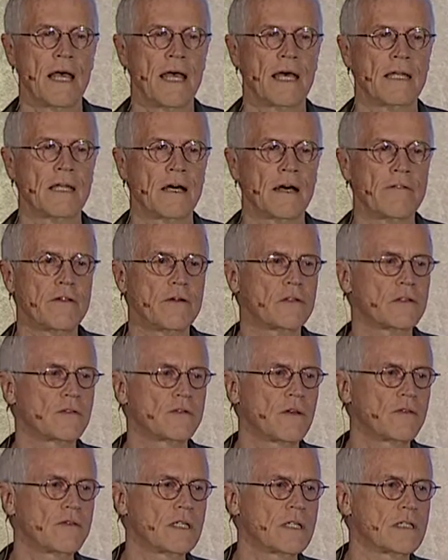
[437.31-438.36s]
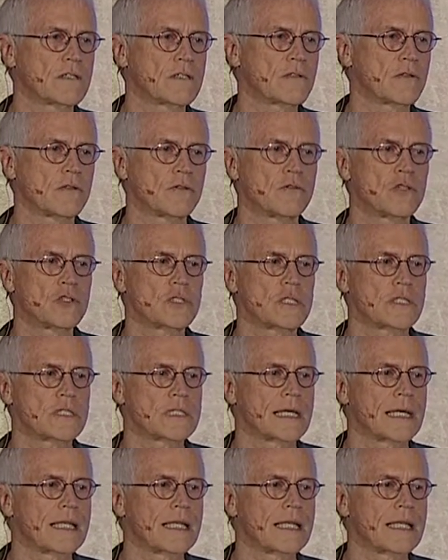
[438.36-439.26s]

And of those 15 solutions,